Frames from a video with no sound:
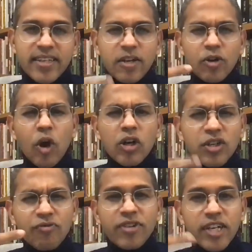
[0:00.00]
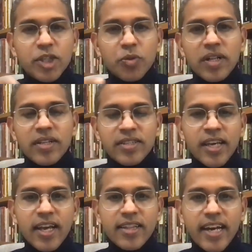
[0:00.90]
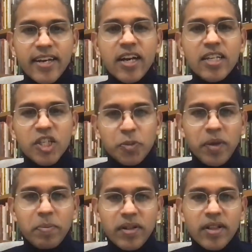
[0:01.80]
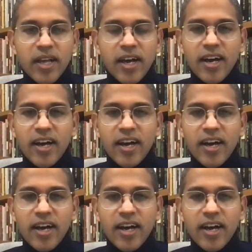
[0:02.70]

There are a lot of rituals that religious people